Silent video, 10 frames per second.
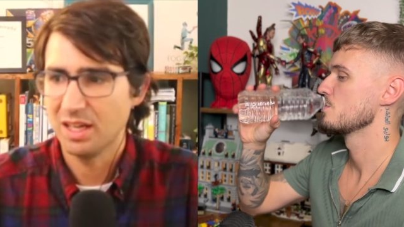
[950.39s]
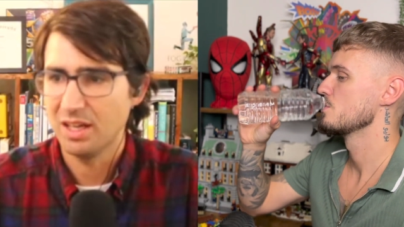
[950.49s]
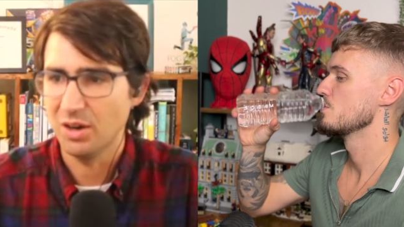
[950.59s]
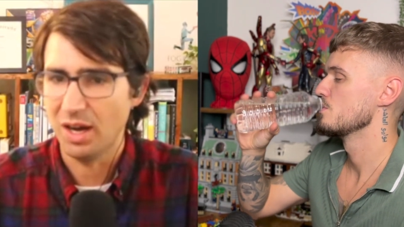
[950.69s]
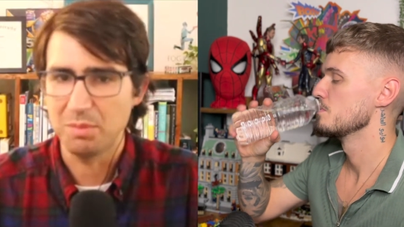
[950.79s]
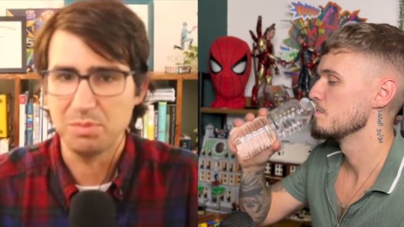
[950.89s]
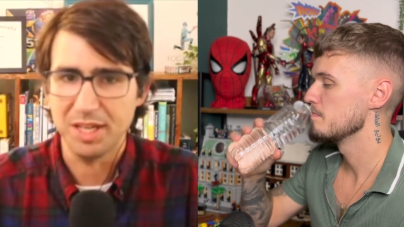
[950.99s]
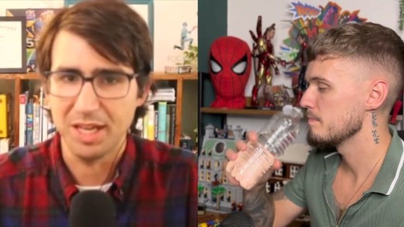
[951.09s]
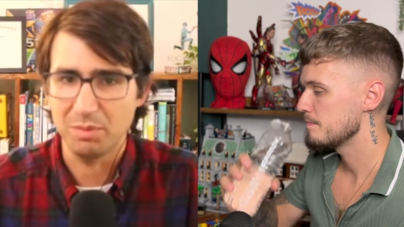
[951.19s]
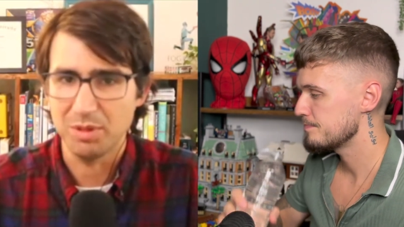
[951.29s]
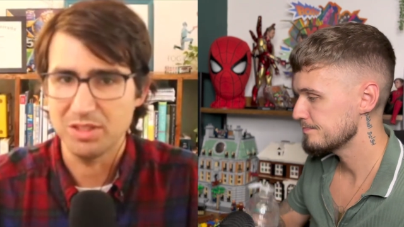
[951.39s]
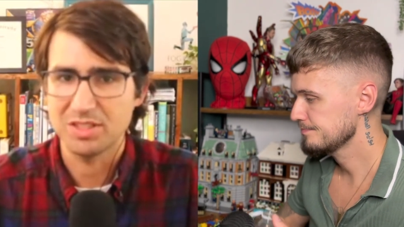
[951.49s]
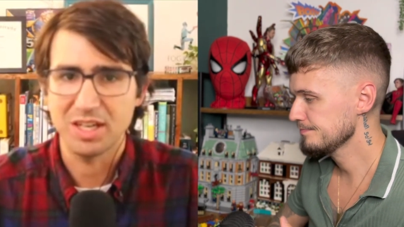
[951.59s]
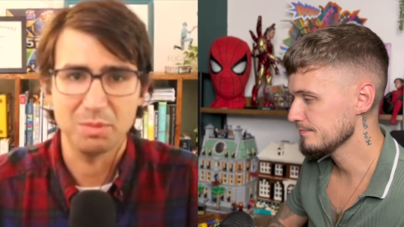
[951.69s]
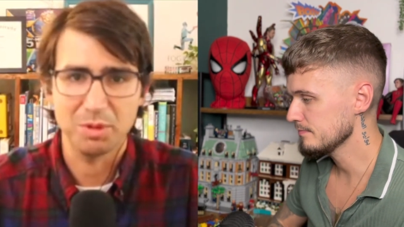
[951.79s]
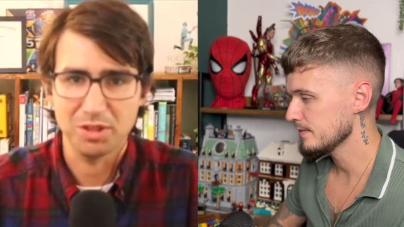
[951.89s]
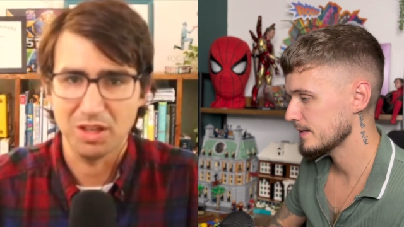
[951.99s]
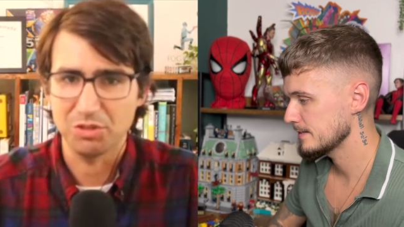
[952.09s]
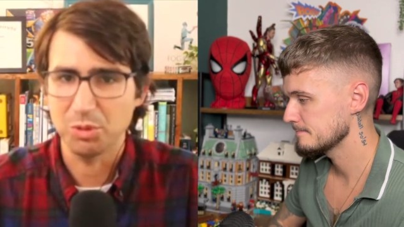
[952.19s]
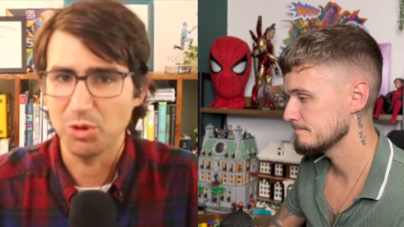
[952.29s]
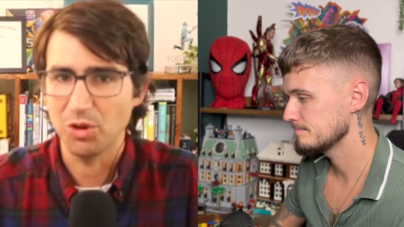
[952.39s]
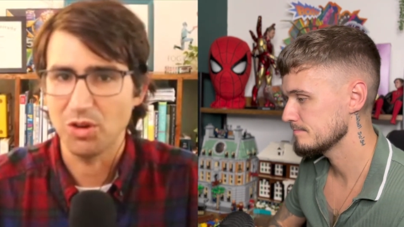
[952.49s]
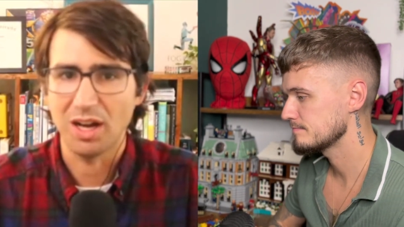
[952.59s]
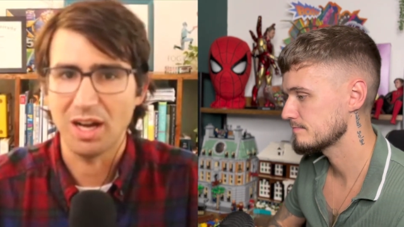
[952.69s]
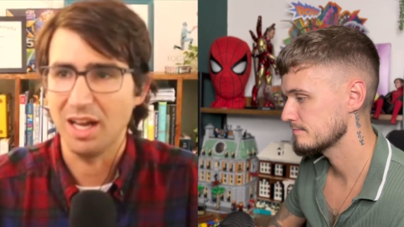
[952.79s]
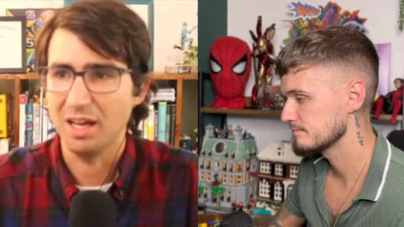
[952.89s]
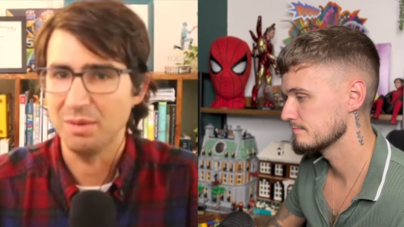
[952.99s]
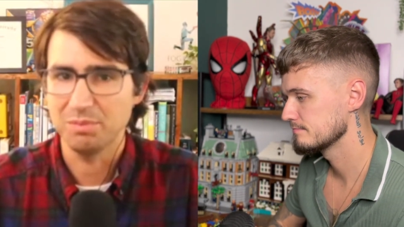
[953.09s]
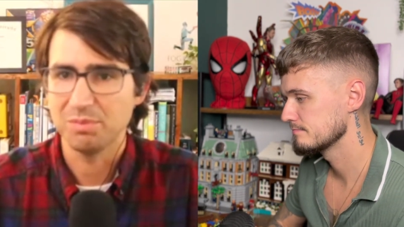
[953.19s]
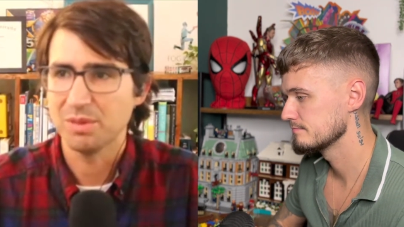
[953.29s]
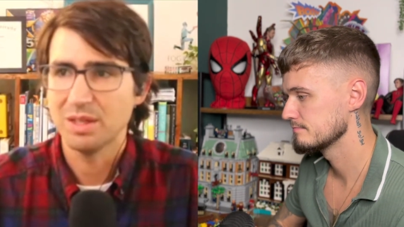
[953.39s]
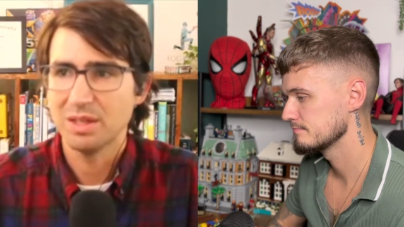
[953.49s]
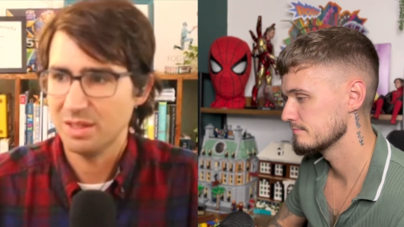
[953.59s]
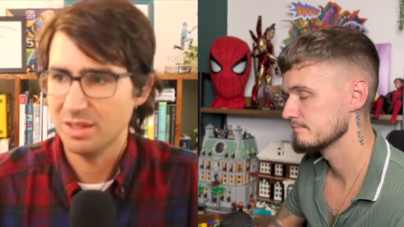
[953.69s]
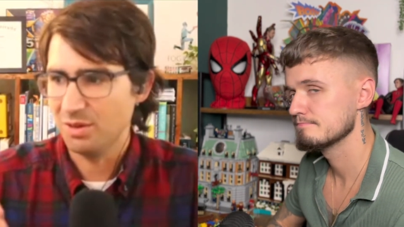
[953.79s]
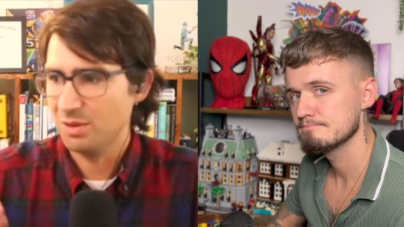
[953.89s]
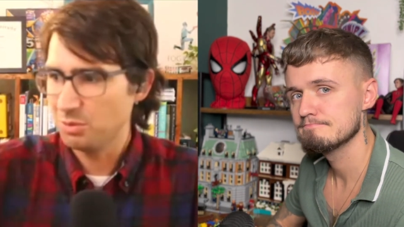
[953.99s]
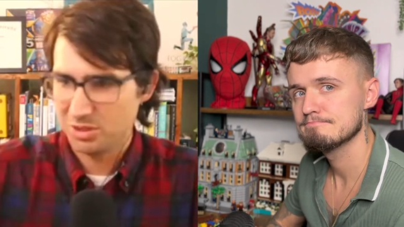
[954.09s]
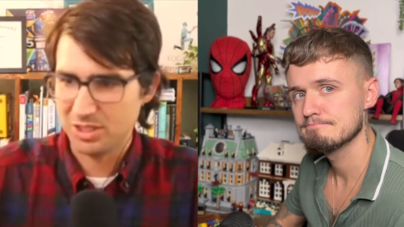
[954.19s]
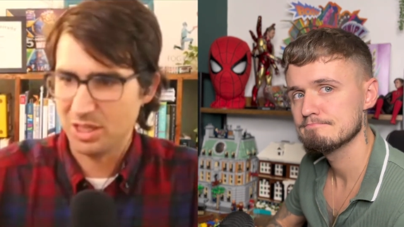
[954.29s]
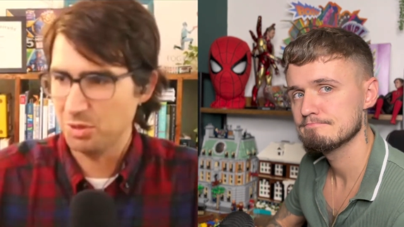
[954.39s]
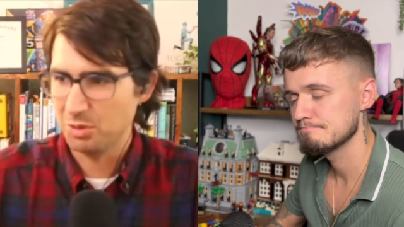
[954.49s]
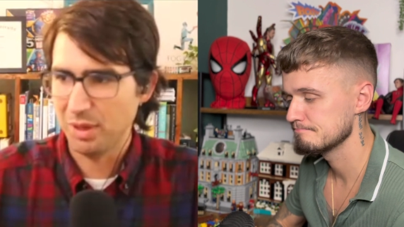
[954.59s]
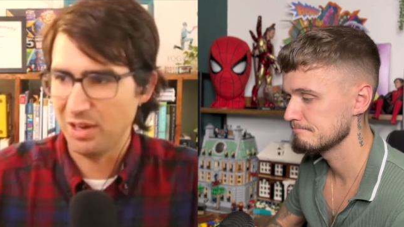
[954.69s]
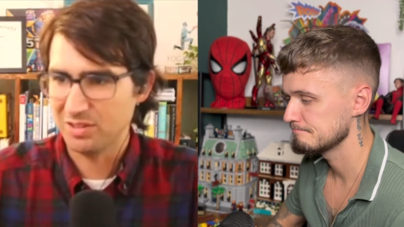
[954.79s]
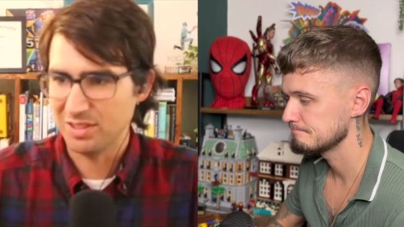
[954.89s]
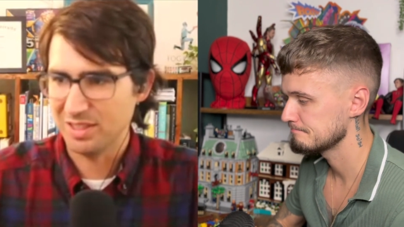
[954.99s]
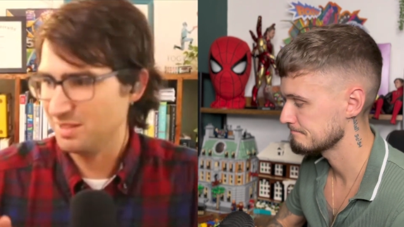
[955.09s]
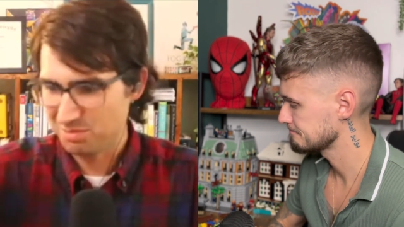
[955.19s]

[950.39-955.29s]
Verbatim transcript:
Speaker 1: you know i'm damaged i'm unlovable i'm you know shame with parents like